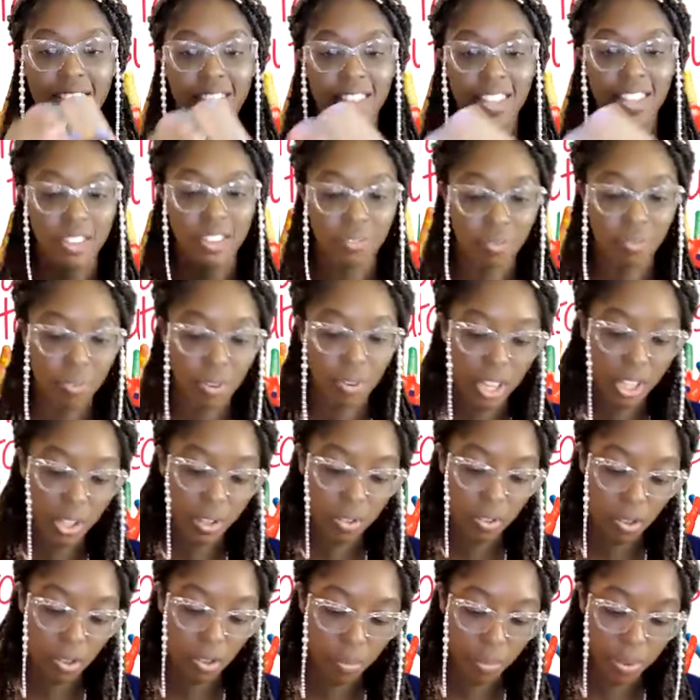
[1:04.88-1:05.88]
These really
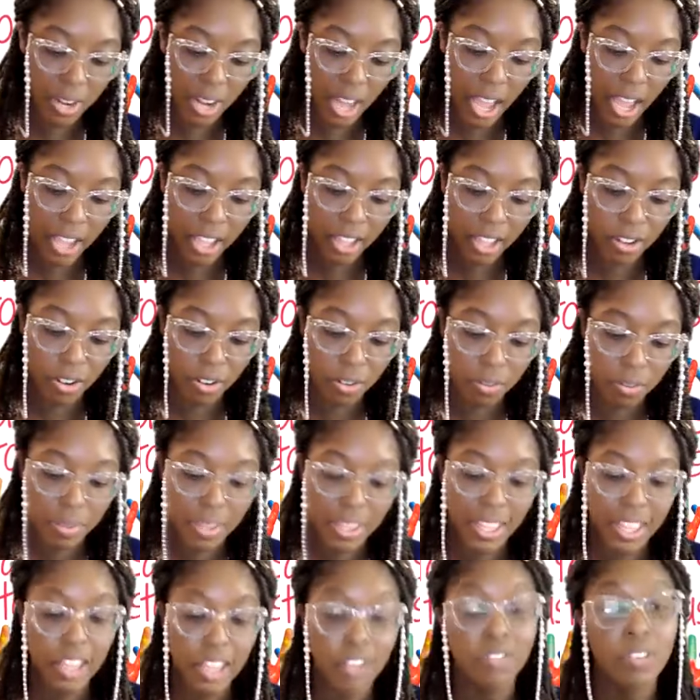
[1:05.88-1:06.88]
cool binoculars.
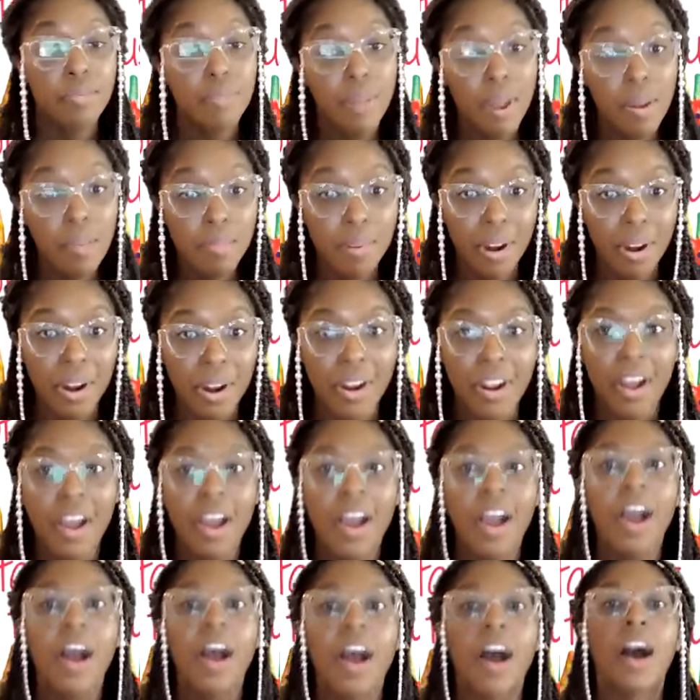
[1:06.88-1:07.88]
Because remember,
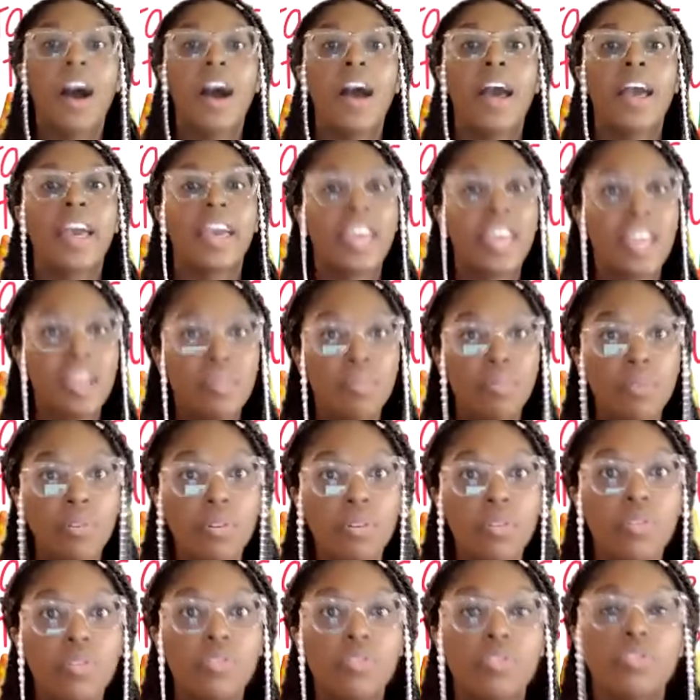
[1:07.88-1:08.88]

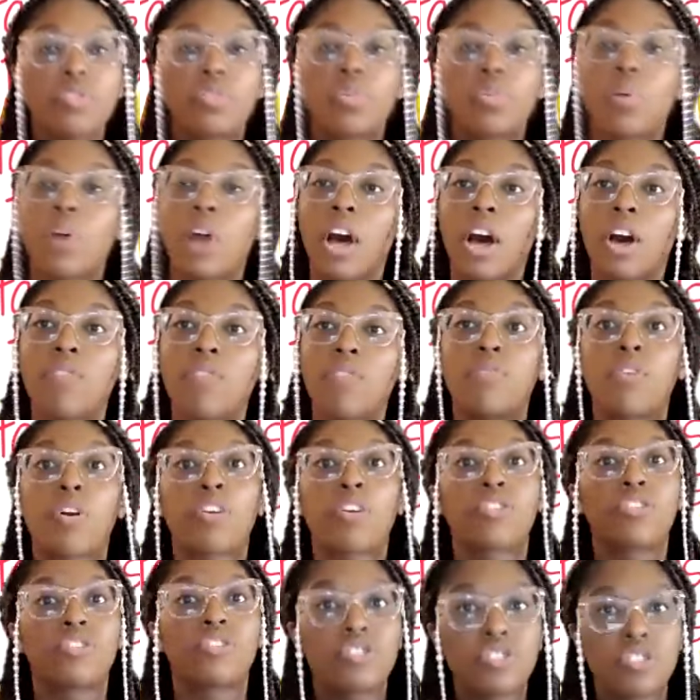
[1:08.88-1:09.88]
Hebrews 12,
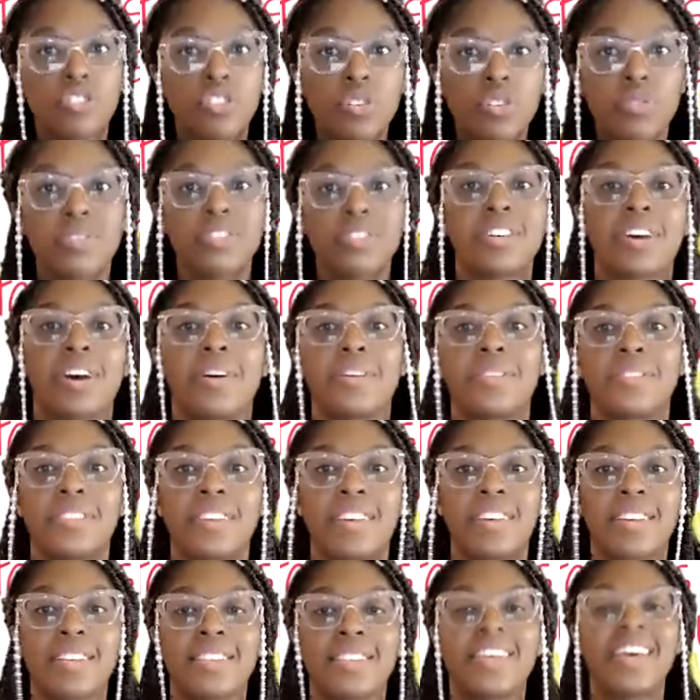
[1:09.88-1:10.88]
verse 2 tells
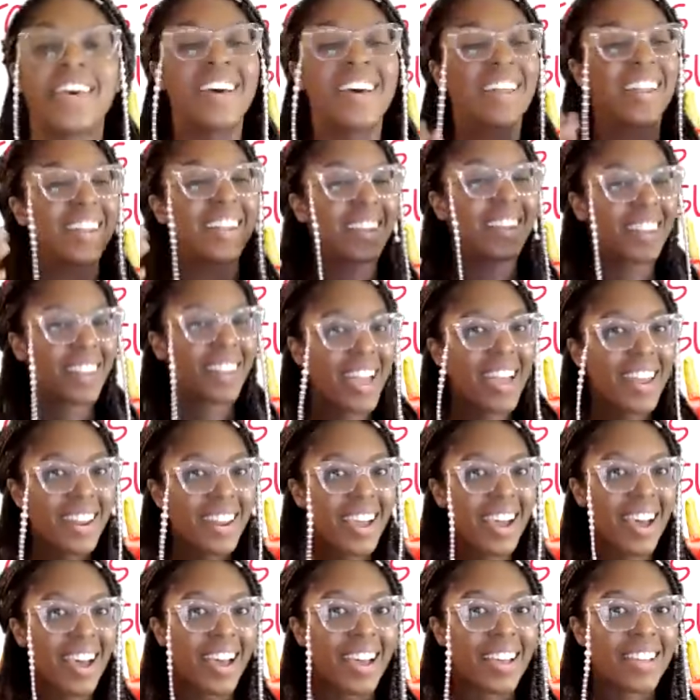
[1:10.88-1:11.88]
us, let
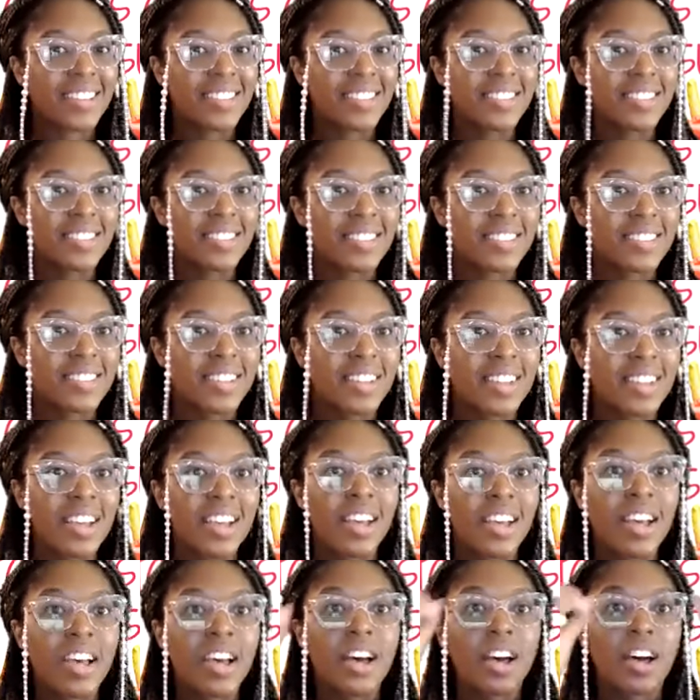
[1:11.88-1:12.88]
us
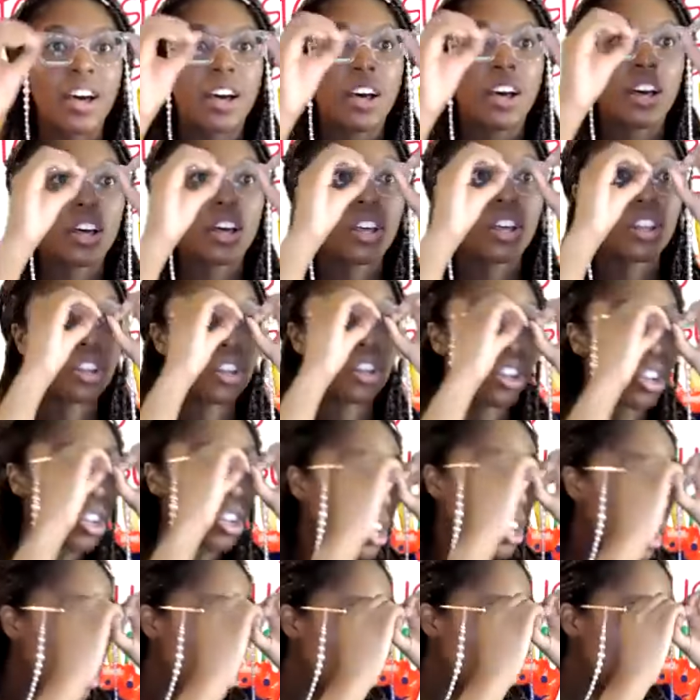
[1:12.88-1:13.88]

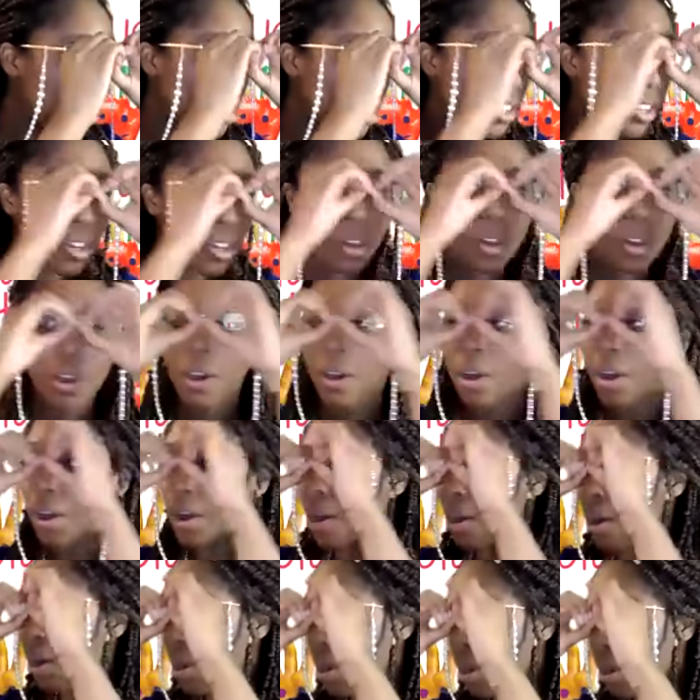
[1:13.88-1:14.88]
look
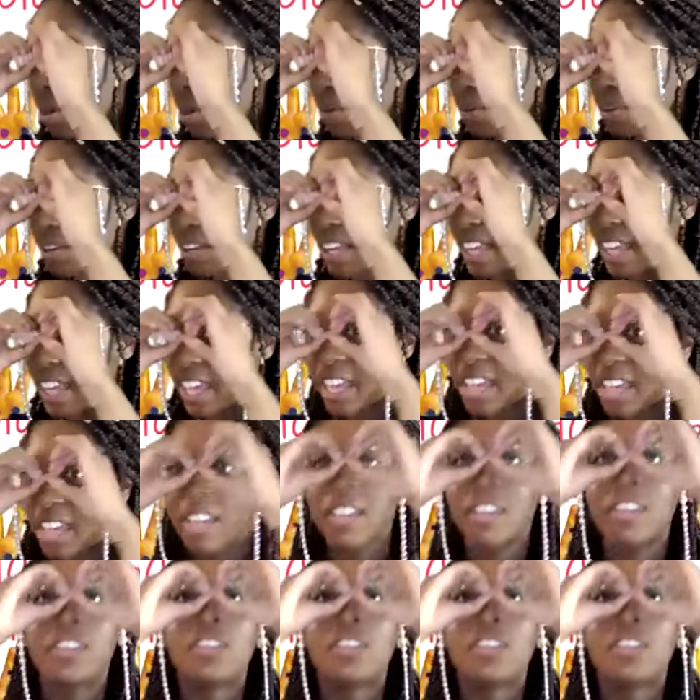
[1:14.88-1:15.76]
only